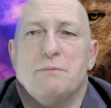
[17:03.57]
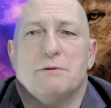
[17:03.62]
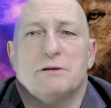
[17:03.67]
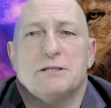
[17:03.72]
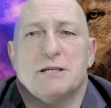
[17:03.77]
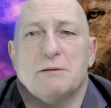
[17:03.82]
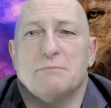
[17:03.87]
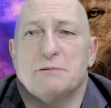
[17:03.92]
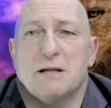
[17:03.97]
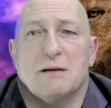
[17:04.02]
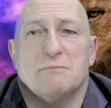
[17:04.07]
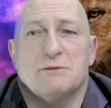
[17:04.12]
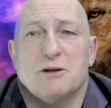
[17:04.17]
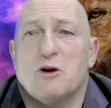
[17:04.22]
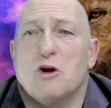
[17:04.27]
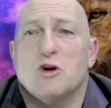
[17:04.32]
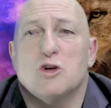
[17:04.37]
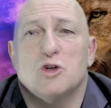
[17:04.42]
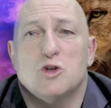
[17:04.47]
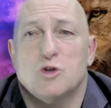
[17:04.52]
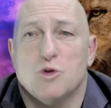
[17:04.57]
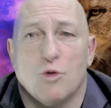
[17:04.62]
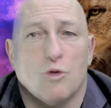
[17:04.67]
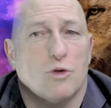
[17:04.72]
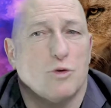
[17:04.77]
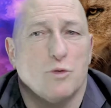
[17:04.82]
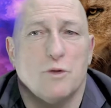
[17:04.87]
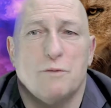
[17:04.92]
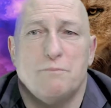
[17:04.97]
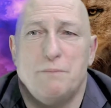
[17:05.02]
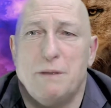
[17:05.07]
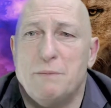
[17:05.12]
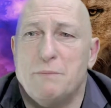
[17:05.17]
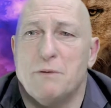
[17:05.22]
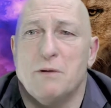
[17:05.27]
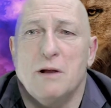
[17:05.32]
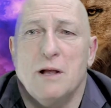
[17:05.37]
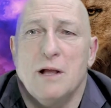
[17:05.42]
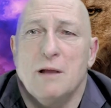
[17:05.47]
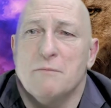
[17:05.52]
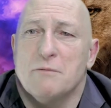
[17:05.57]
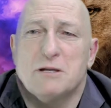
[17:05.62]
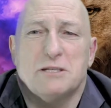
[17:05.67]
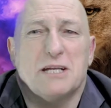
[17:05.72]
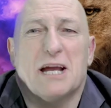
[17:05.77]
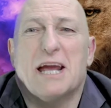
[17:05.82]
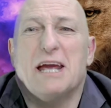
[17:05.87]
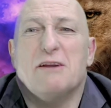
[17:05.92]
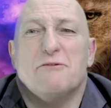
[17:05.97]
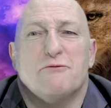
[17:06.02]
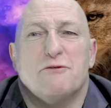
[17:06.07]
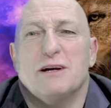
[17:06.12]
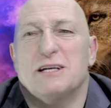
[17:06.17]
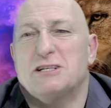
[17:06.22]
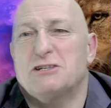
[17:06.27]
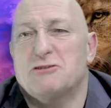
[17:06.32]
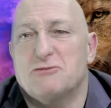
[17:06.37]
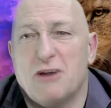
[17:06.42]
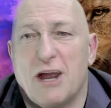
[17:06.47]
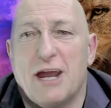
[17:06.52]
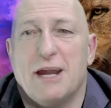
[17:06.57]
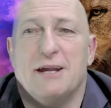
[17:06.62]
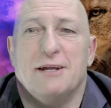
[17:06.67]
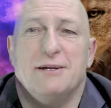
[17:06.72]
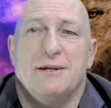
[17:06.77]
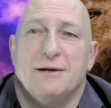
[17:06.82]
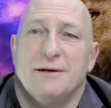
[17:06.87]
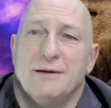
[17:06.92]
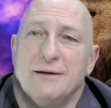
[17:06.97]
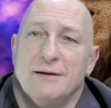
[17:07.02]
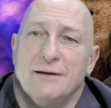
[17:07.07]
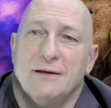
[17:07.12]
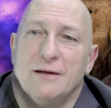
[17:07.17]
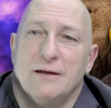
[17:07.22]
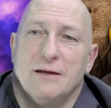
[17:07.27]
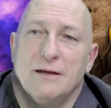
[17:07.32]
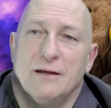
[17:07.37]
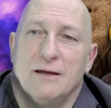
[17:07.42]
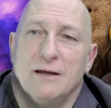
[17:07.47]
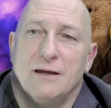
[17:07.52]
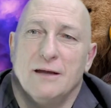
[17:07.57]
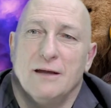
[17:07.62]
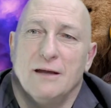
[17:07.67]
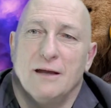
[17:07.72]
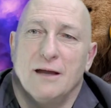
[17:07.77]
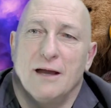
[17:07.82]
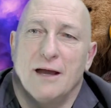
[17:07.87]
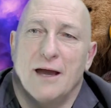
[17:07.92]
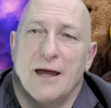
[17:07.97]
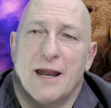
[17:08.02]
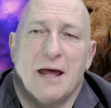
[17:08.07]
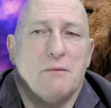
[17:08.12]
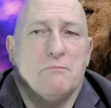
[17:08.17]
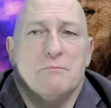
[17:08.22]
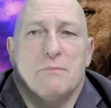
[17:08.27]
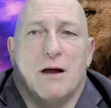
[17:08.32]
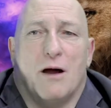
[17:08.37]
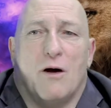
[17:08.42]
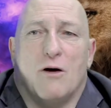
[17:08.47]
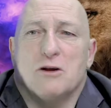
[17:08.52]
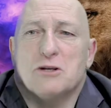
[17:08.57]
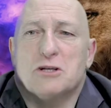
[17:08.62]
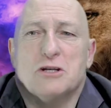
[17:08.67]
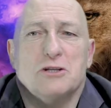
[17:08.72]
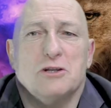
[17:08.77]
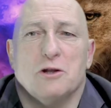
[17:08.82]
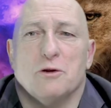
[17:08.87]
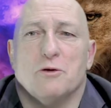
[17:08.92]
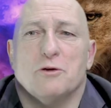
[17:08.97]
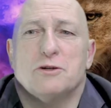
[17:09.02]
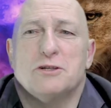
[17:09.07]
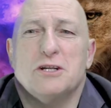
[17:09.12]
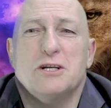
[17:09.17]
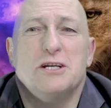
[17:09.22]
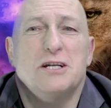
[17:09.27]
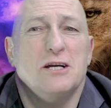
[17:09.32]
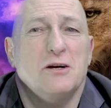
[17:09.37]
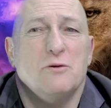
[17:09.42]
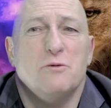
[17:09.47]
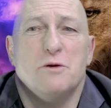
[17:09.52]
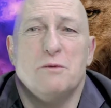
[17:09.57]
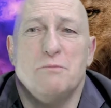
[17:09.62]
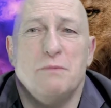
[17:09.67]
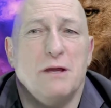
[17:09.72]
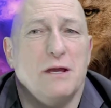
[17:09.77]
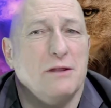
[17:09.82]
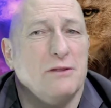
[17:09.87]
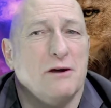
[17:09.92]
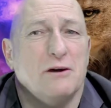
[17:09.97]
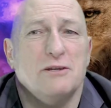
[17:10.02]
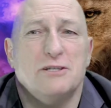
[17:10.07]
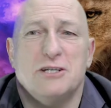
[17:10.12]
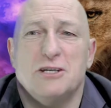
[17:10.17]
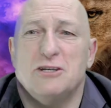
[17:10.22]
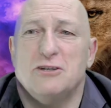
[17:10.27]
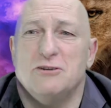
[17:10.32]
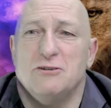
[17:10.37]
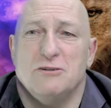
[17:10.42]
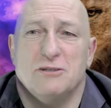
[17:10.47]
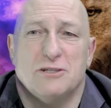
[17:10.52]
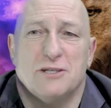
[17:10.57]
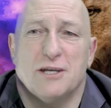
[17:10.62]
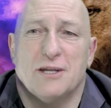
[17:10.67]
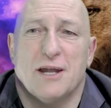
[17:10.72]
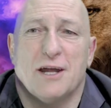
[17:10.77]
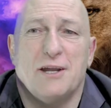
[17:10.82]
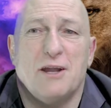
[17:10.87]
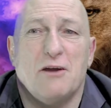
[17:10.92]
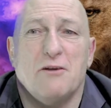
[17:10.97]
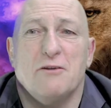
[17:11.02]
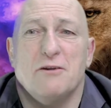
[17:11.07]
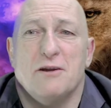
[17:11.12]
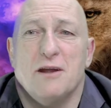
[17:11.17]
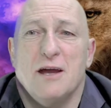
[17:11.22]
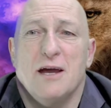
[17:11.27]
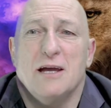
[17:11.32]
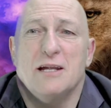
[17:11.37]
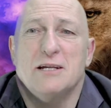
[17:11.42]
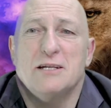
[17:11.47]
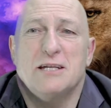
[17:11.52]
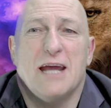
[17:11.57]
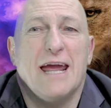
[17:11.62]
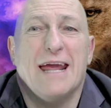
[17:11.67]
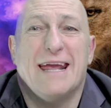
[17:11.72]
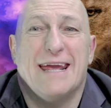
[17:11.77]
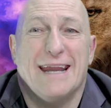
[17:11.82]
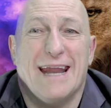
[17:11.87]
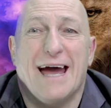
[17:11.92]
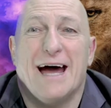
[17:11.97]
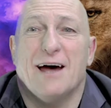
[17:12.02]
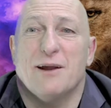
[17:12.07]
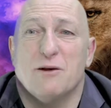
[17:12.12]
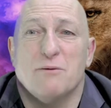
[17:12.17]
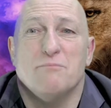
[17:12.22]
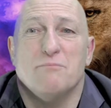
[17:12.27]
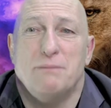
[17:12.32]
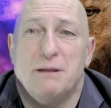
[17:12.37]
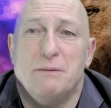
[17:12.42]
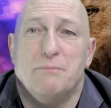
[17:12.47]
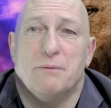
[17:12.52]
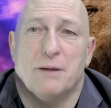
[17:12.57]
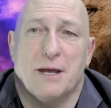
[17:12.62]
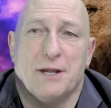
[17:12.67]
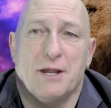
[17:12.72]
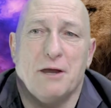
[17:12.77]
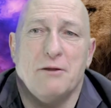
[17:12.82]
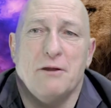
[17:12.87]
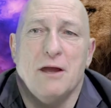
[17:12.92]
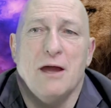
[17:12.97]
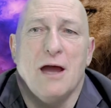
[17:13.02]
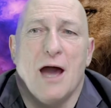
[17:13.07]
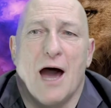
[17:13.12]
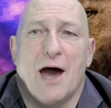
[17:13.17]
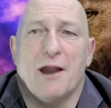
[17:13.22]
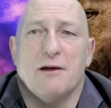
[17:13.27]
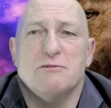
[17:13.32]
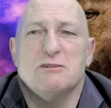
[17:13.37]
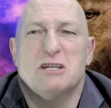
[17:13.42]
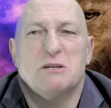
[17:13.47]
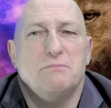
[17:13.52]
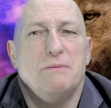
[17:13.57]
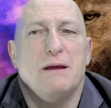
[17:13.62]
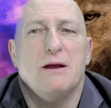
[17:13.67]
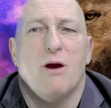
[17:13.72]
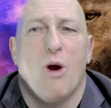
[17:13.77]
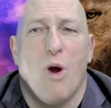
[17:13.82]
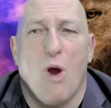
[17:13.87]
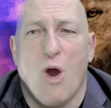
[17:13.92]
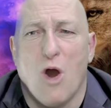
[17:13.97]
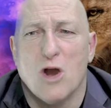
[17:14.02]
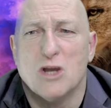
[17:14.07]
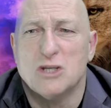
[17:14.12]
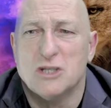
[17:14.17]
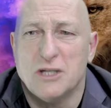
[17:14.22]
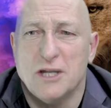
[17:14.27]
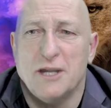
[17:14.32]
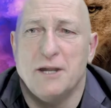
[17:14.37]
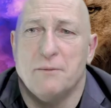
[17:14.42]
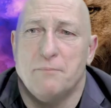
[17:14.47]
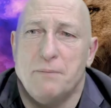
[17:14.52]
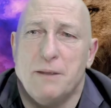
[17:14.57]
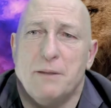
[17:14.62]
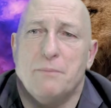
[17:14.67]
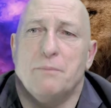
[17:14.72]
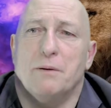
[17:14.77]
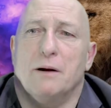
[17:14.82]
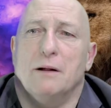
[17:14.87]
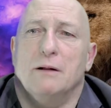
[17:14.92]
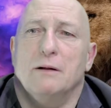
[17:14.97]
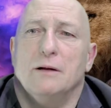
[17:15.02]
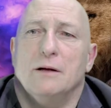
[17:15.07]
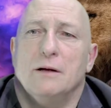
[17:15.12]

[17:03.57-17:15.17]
Sometimes I have got short with people because I get frustrated. I'm asking the Lord to deal with me in those issues that I don't take it out on people. I don't I don't speak harshly to people.